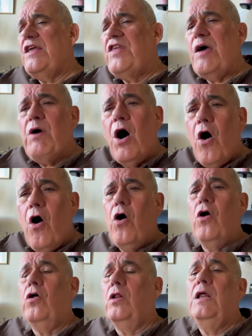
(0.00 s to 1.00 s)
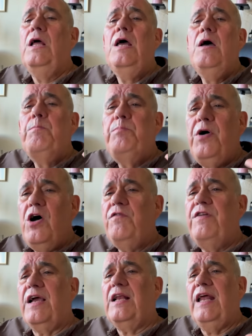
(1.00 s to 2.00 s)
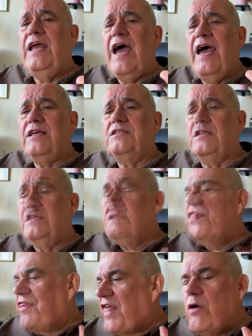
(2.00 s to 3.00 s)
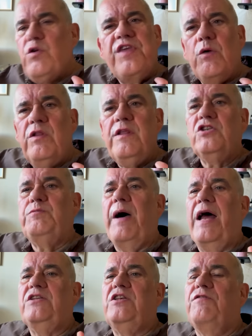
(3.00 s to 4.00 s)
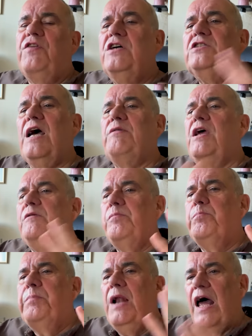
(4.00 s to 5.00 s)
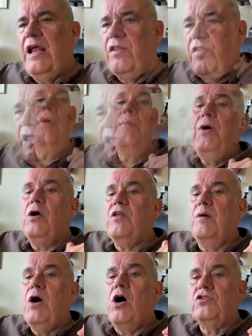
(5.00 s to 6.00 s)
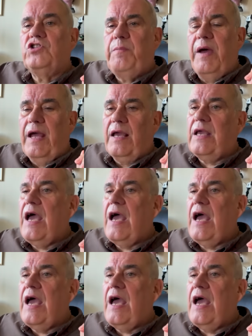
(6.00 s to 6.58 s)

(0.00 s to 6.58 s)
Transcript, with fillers: they were all perfectly excellent. They, they, they one of those bands, the first time they played them, I booked them on spec,